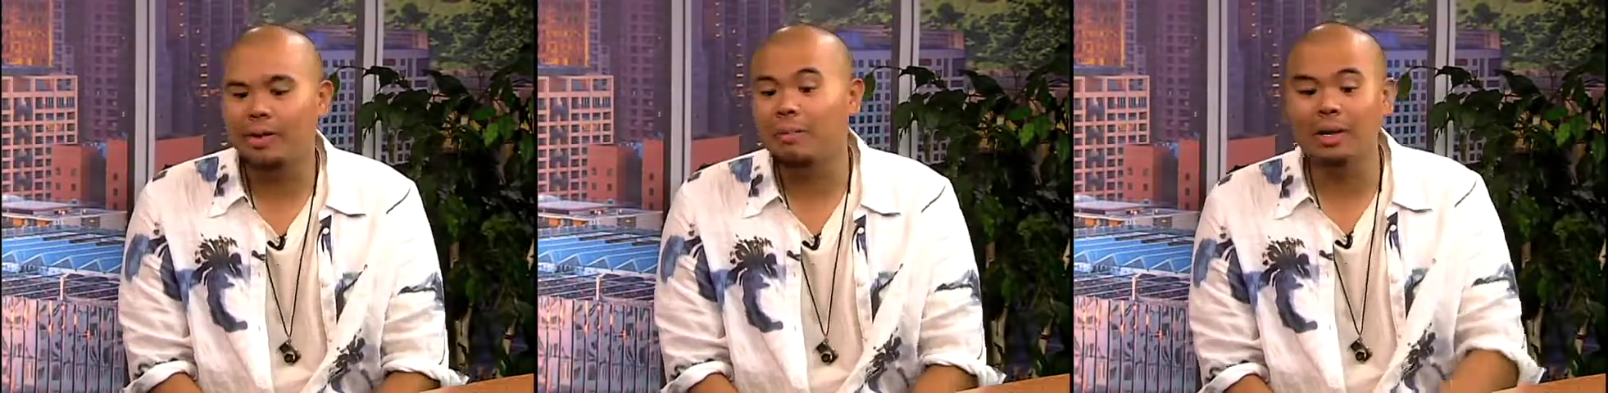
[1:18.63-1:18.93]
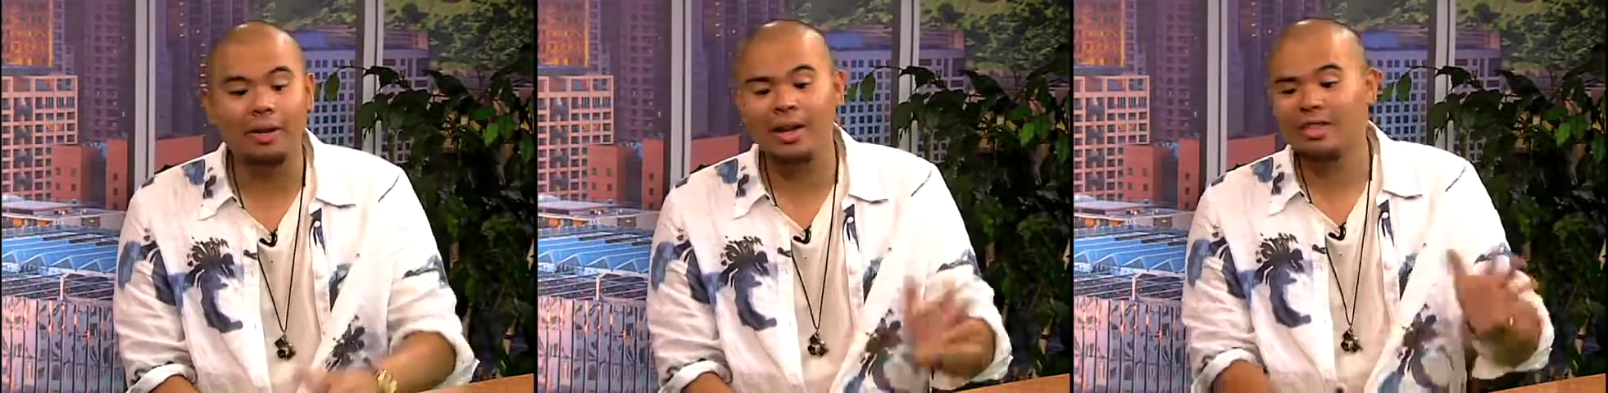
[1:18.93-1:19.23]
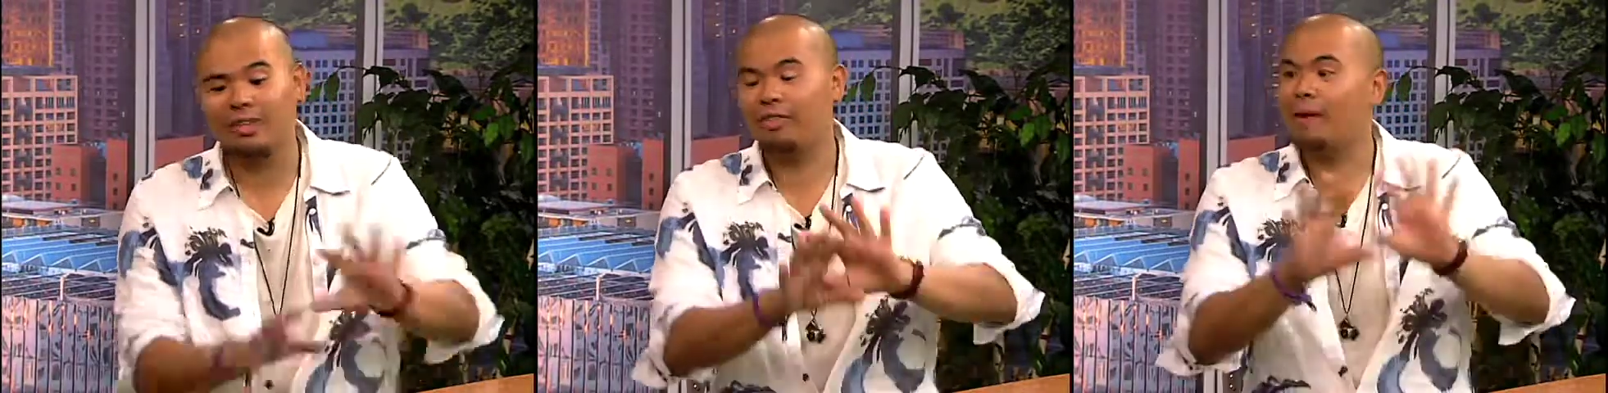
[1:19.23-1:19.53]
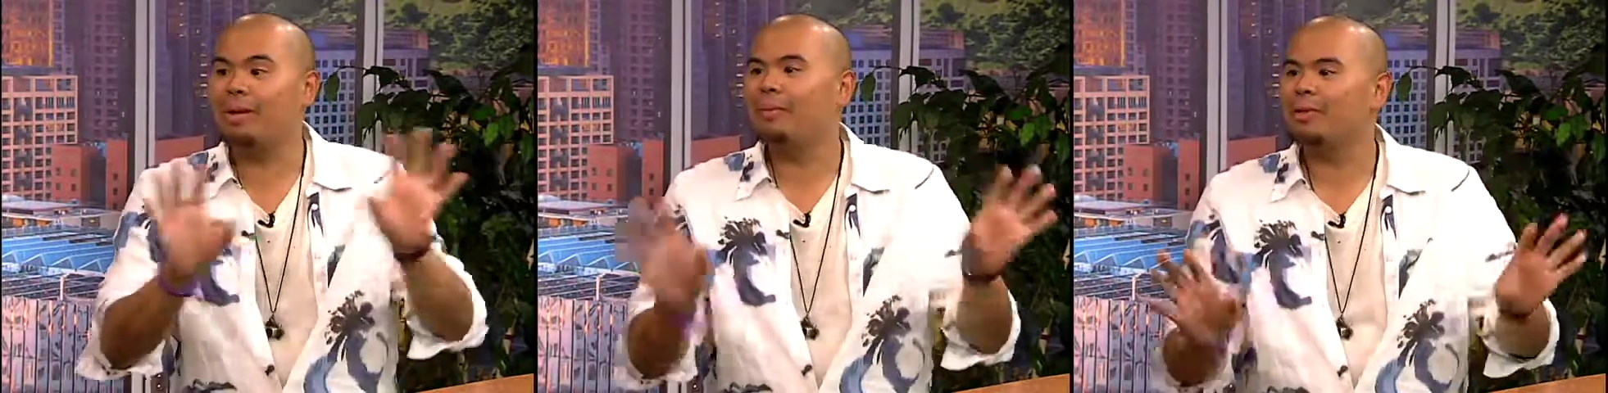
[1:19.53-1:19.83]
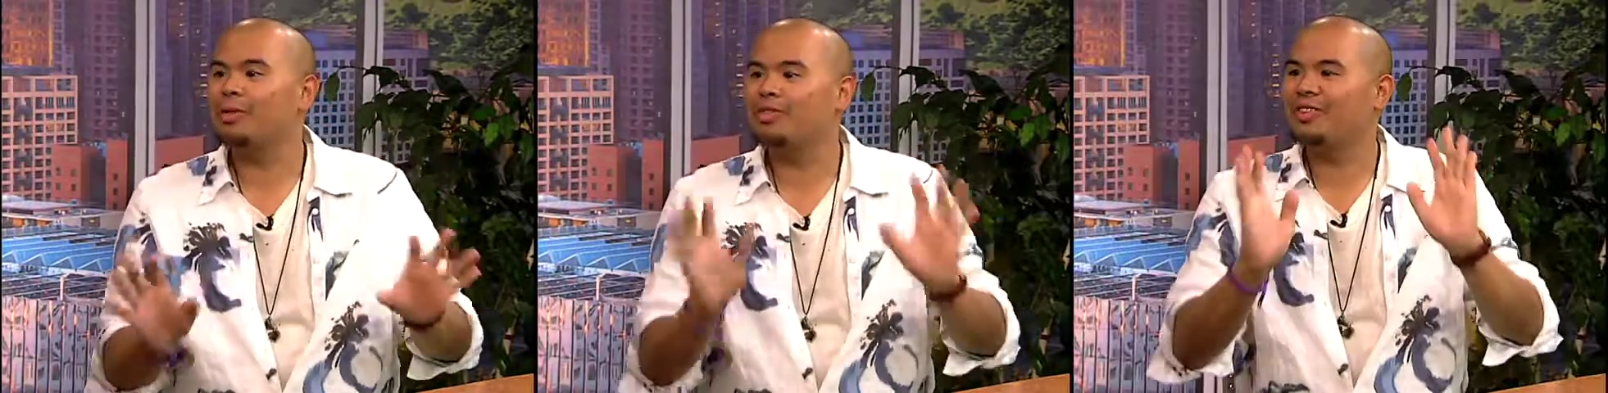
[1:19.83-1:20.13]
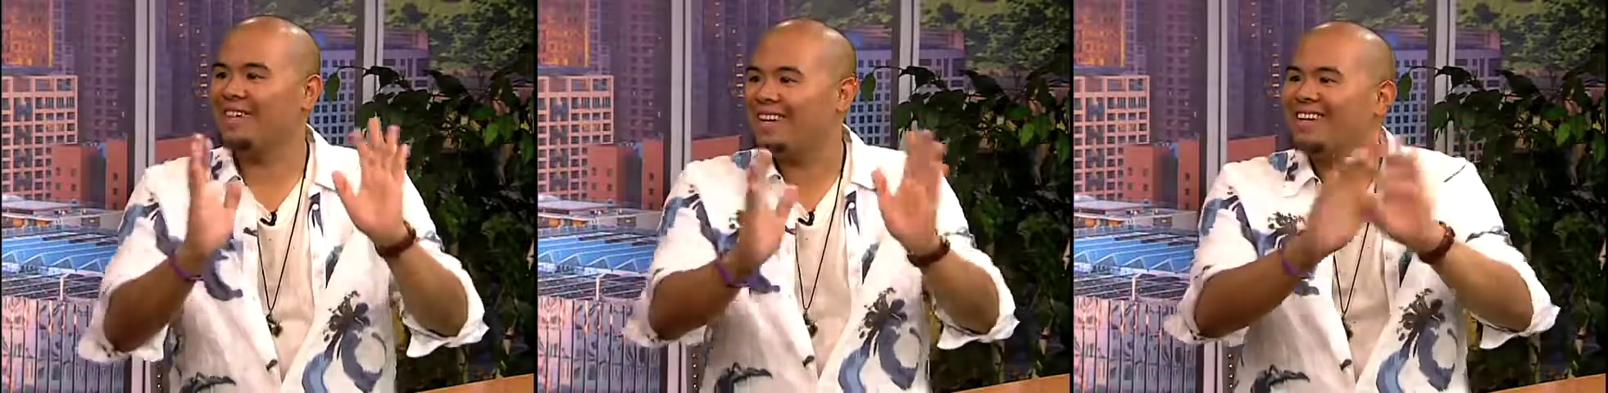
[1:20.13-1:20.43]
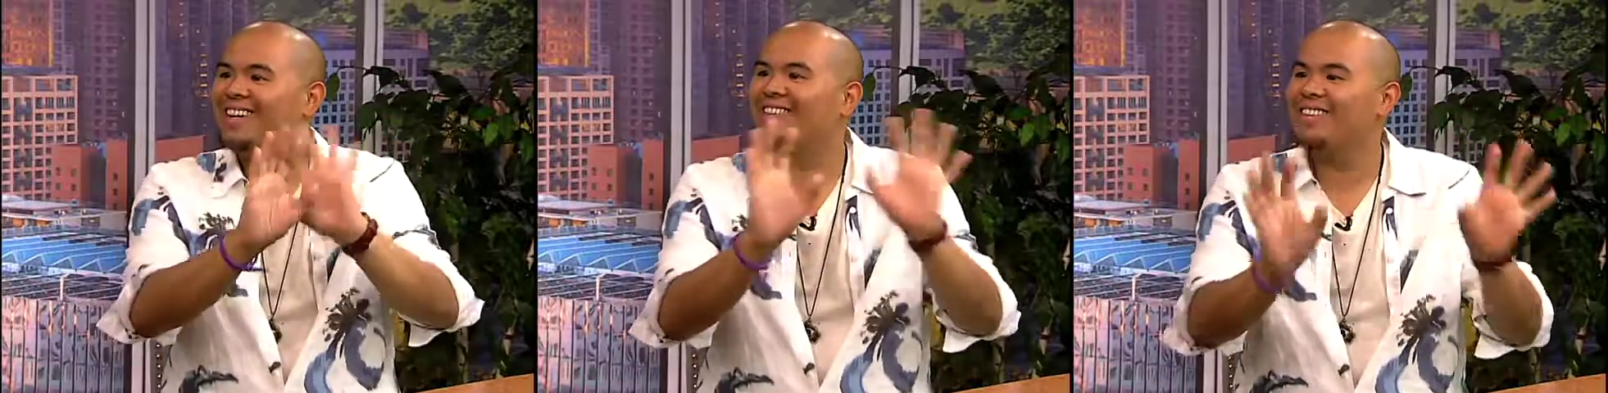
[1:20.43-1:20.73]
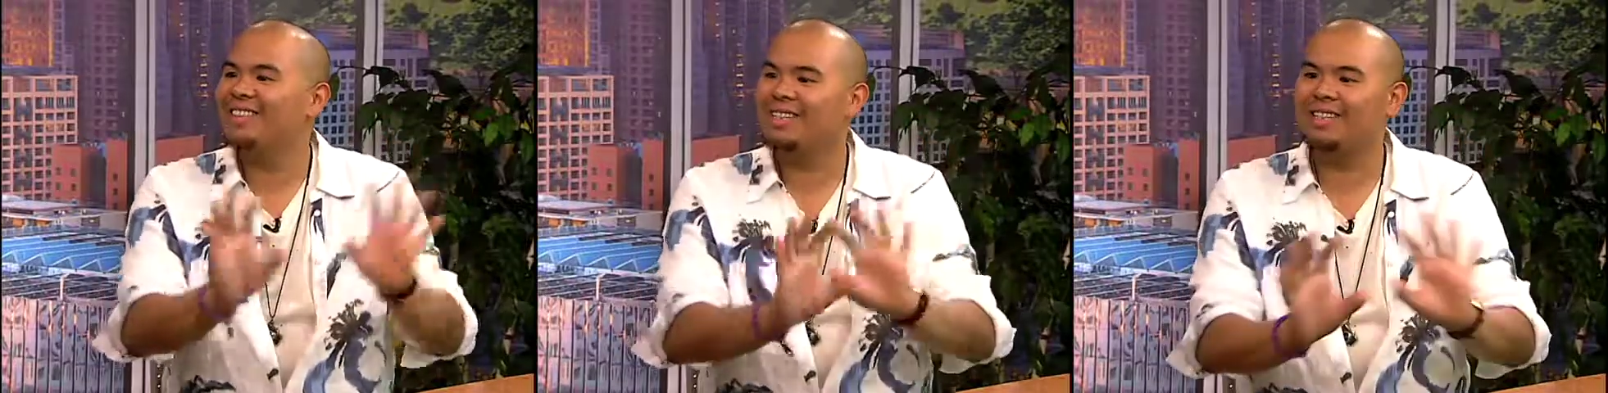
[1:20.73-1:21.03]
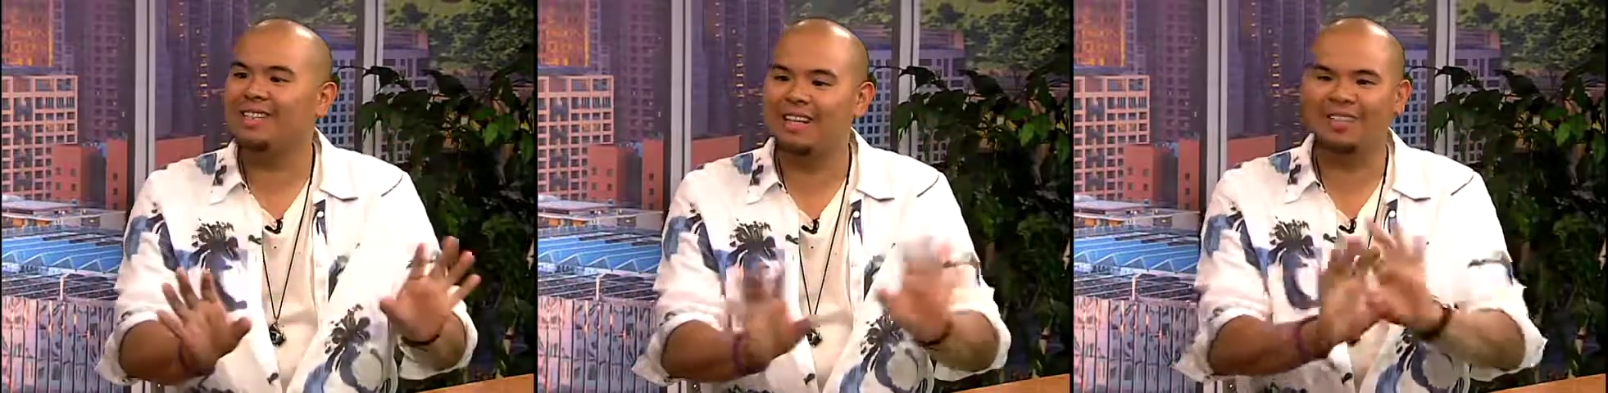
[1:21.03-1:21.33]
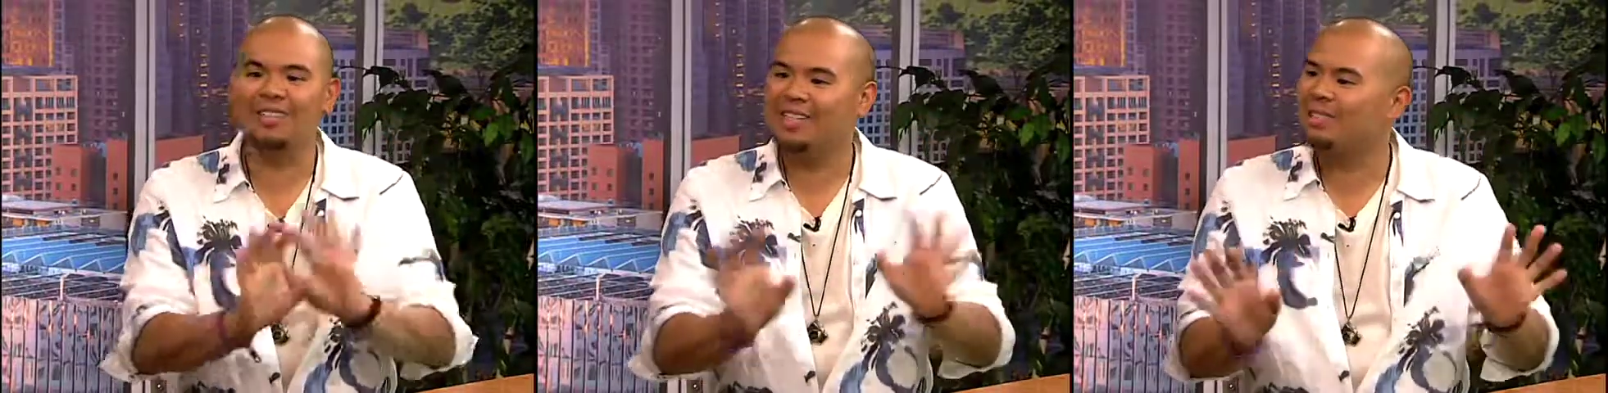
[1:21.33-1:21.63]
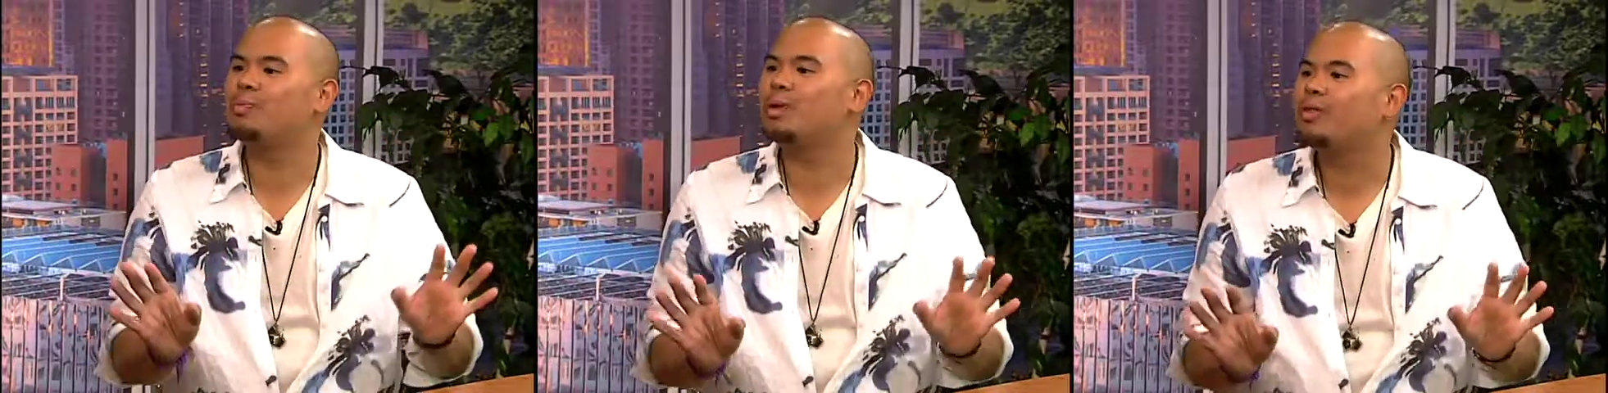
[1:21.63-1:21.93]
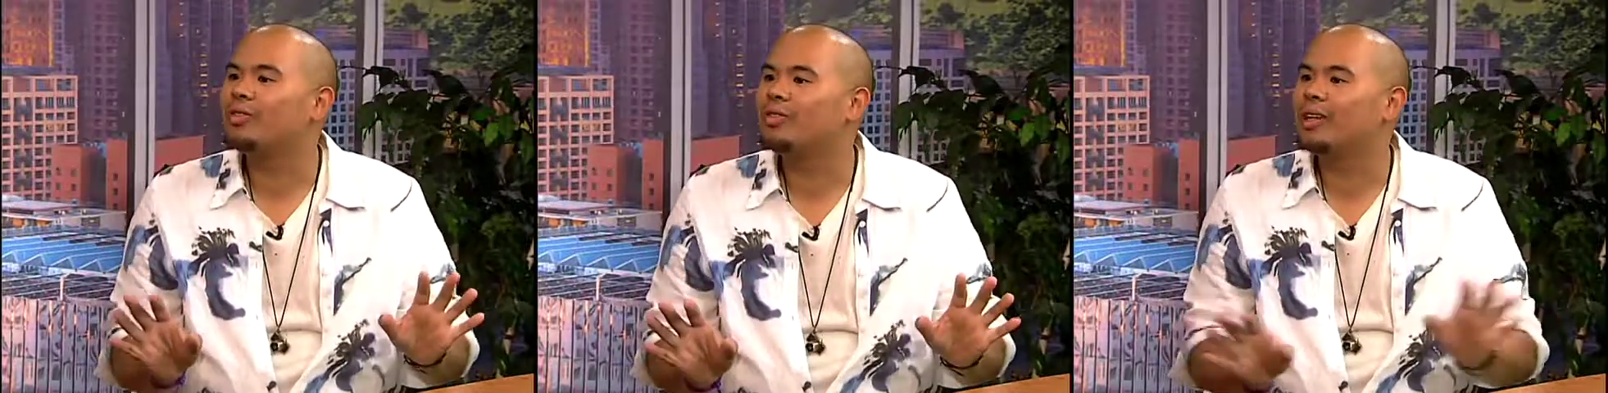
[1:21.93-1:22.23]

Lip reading: I mean, yes, I frame it up beautifully, and you know, it's because it is beautiful.